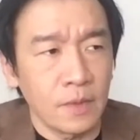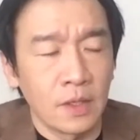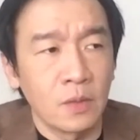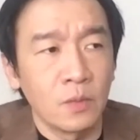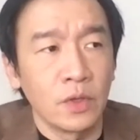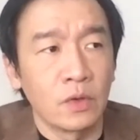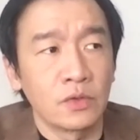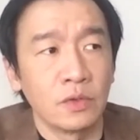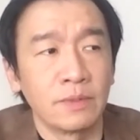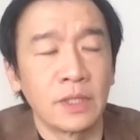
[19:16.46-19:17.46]
and then when you go
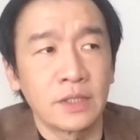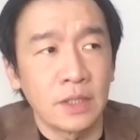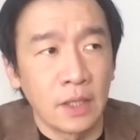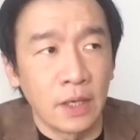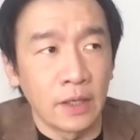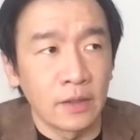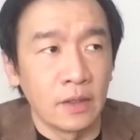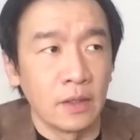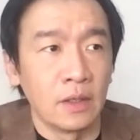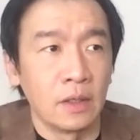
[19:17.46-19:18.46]
to a place like
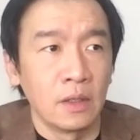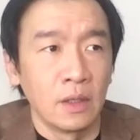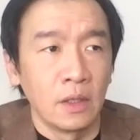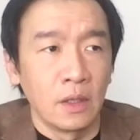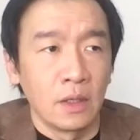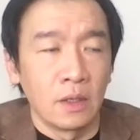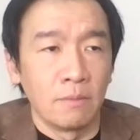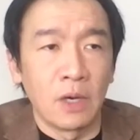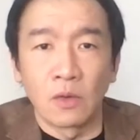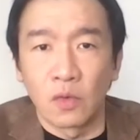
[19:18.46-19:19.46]
uh
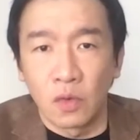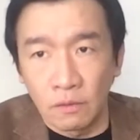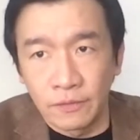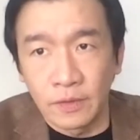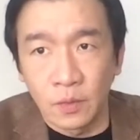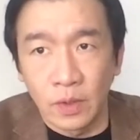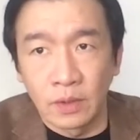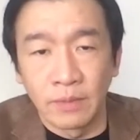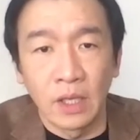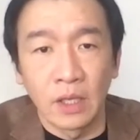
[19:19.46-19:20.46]
Mount Crawford, where
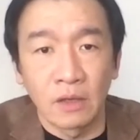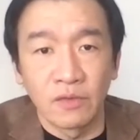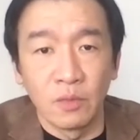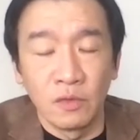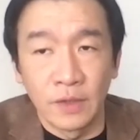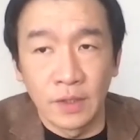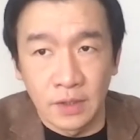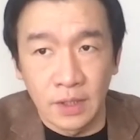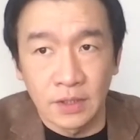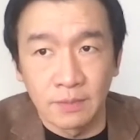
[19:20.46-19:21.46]
the beginning of the movie
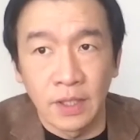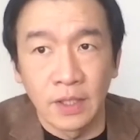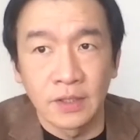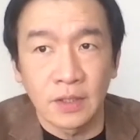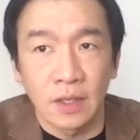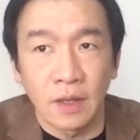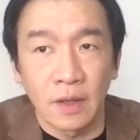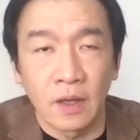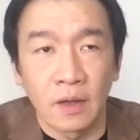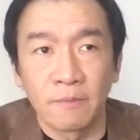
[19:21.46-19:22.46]
takes place,
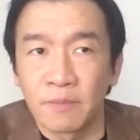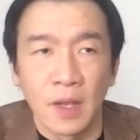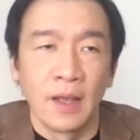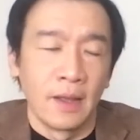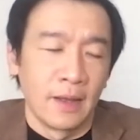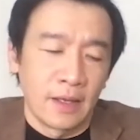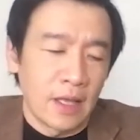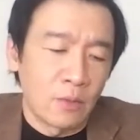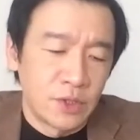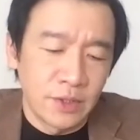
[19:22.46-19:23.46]
um,
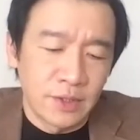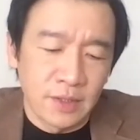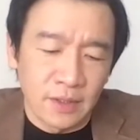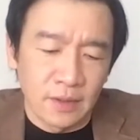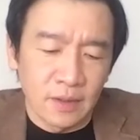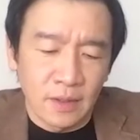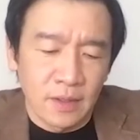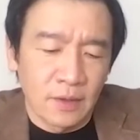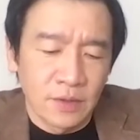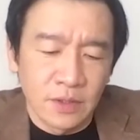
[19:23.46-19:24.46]
I was just a,
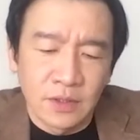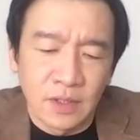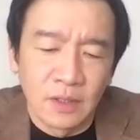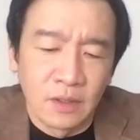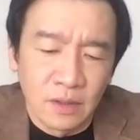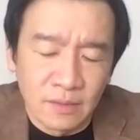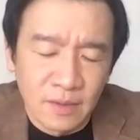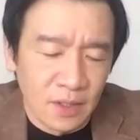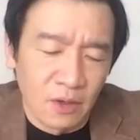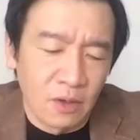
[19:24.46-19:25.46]
I was just a,
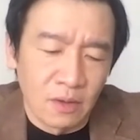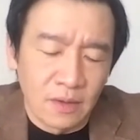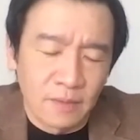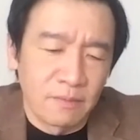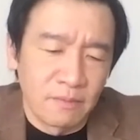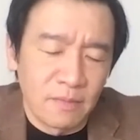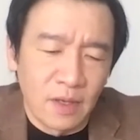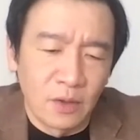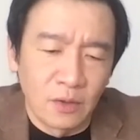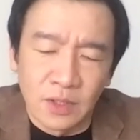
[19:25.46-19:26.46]
you know,
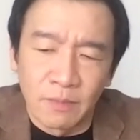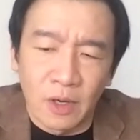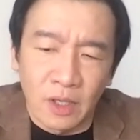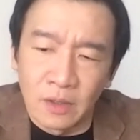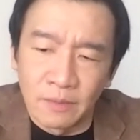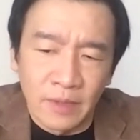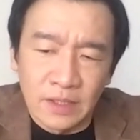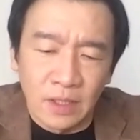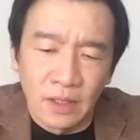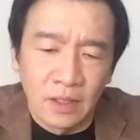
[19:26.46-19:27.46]
a nosy Parker
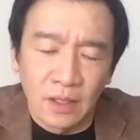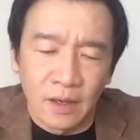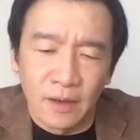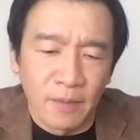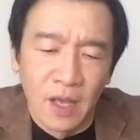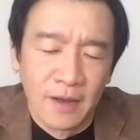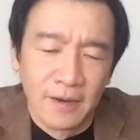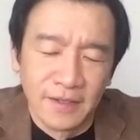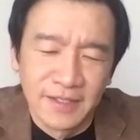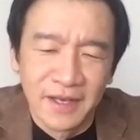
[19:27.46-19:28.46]
basically uh,
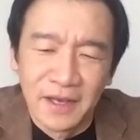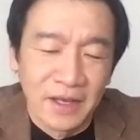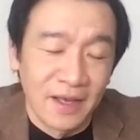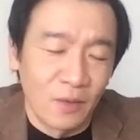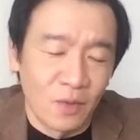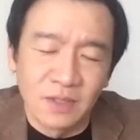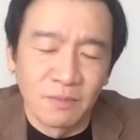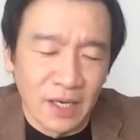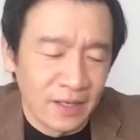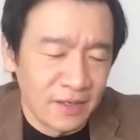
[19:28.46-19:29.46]
because it
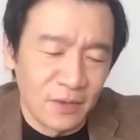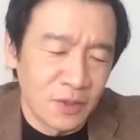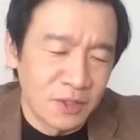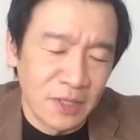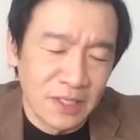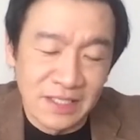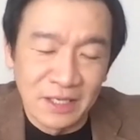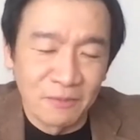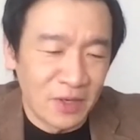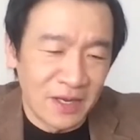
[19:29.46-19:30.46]
wasn't my, it wasn't my
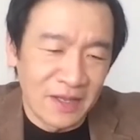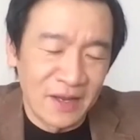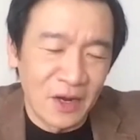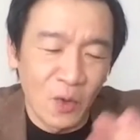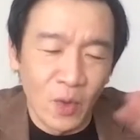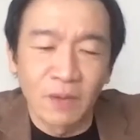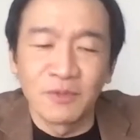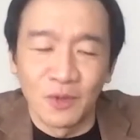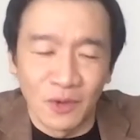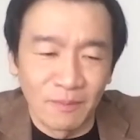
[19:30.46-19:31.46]
scene. But I, you know, I went up
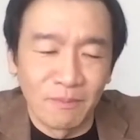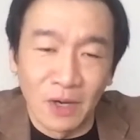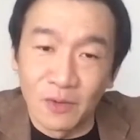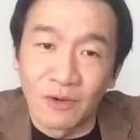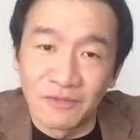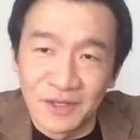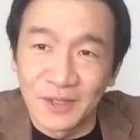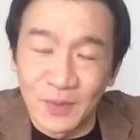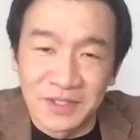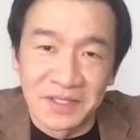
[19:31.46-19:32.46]
to Mount Crawford
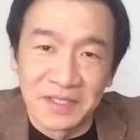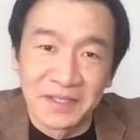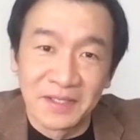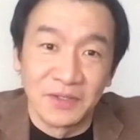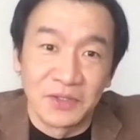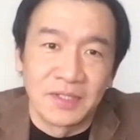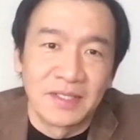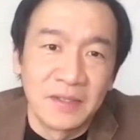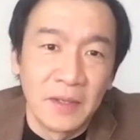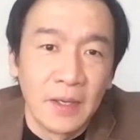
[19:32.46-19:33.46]
as well to to
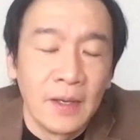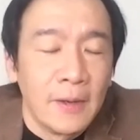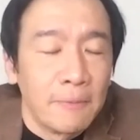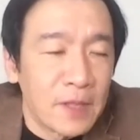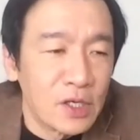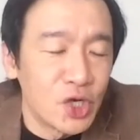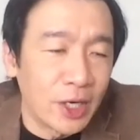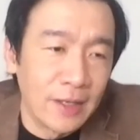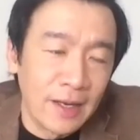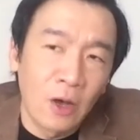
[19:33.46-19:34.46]
just
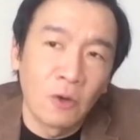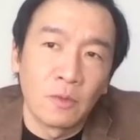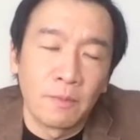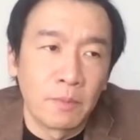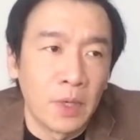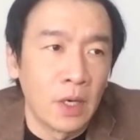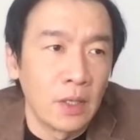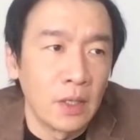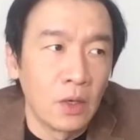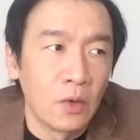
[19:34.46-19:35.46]
check it out.
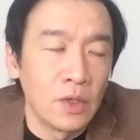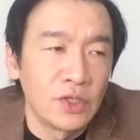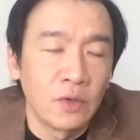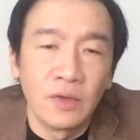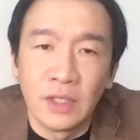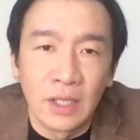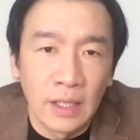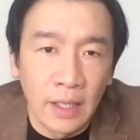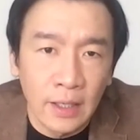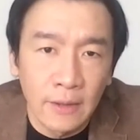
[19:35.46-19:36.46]
But you know, it's so
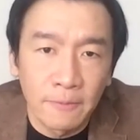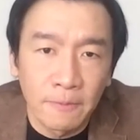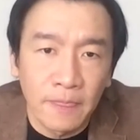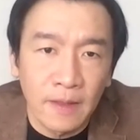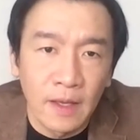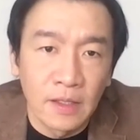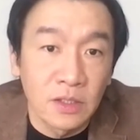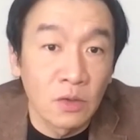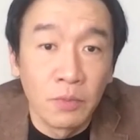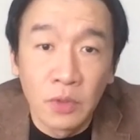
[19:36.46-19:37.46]
idyllic and
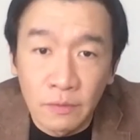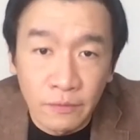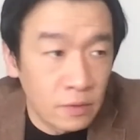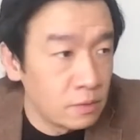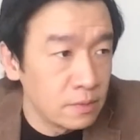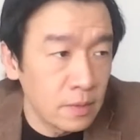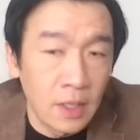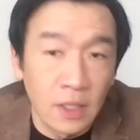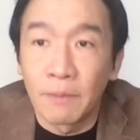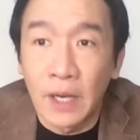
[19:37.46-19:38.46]
so beautiful,
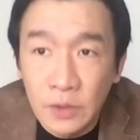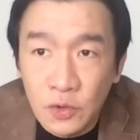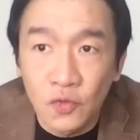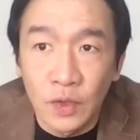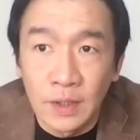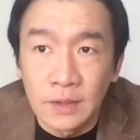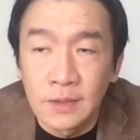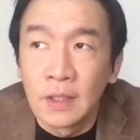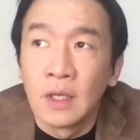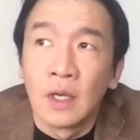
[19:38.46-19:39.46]
and the pine trees